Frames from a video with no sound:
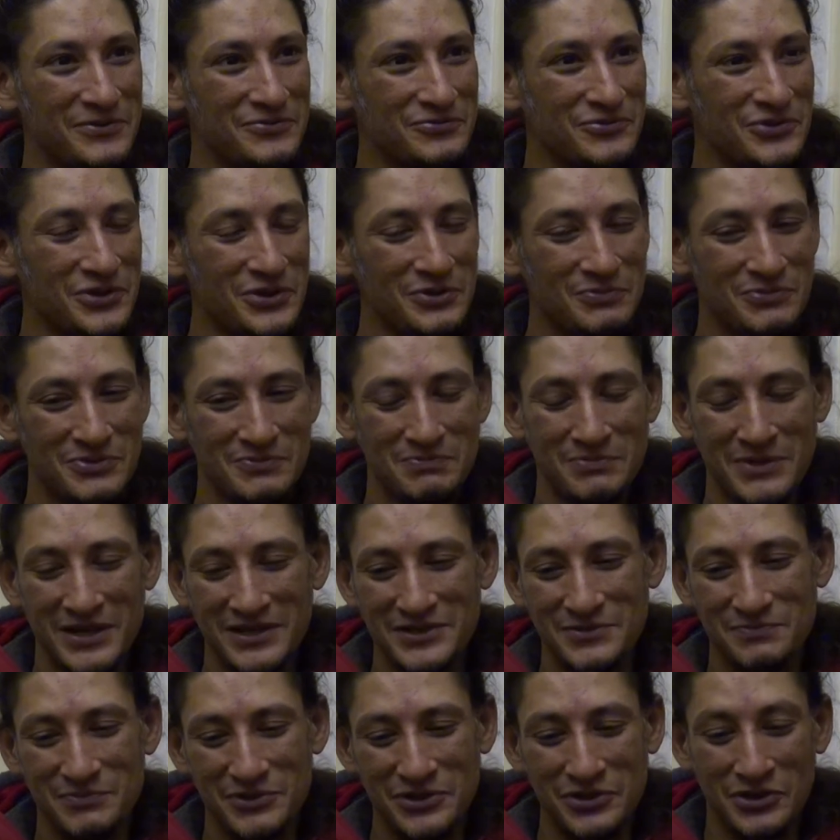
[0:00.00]
the rooms
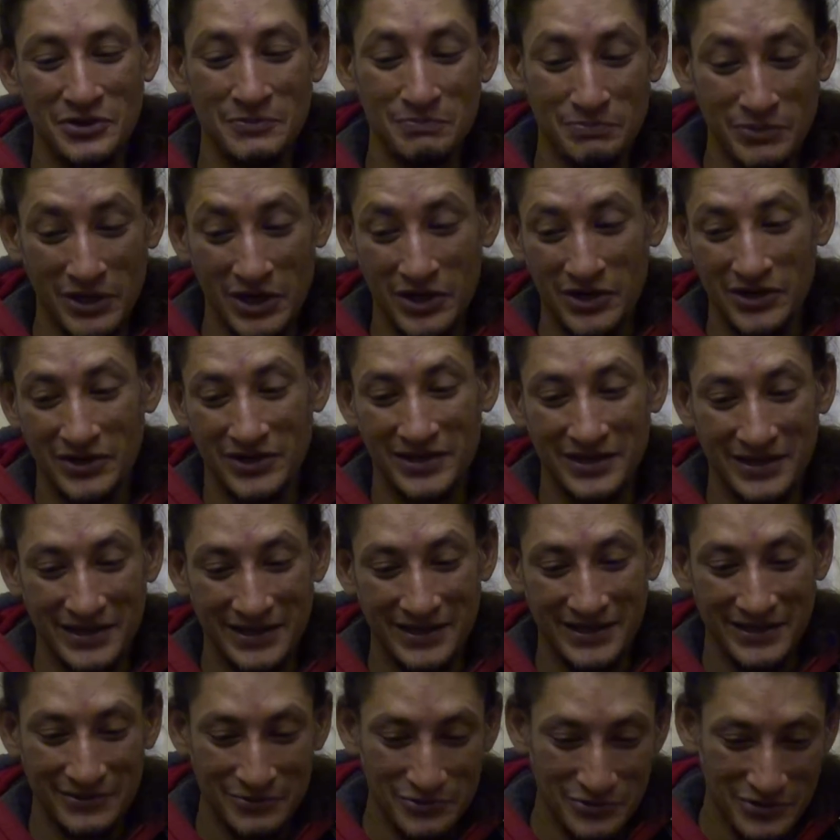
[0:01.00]
much, but you can park
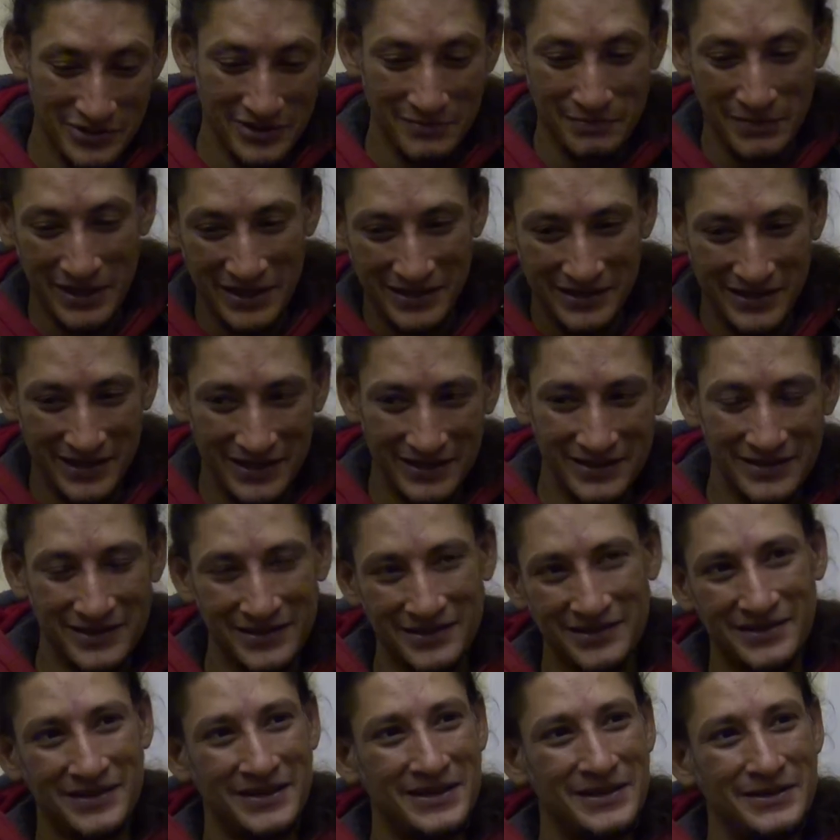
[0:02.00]
it, and all the men get
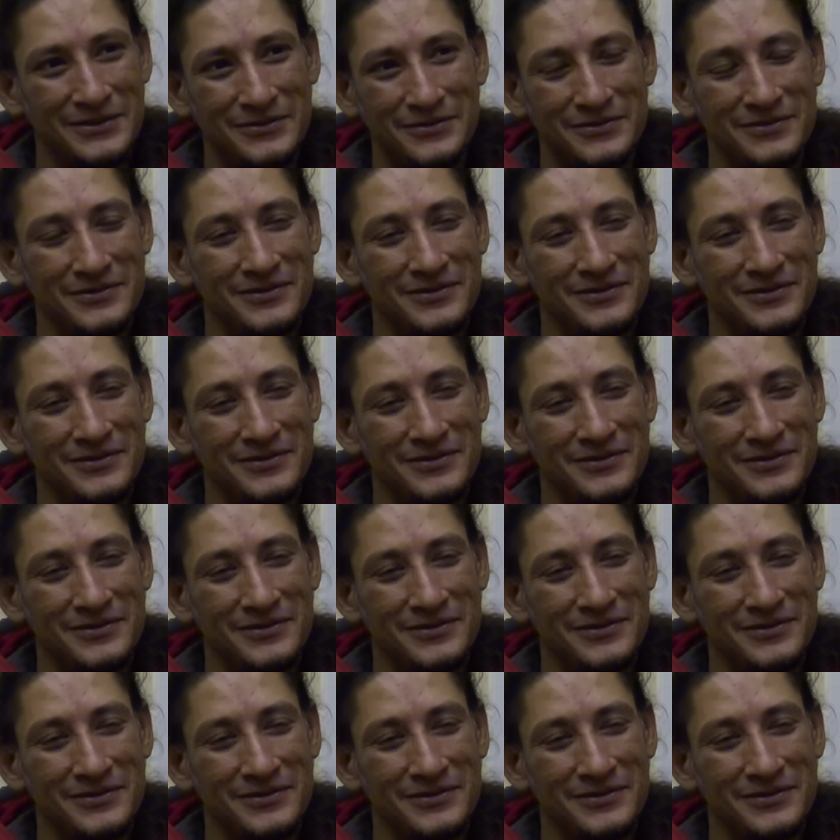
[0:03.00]
in and out.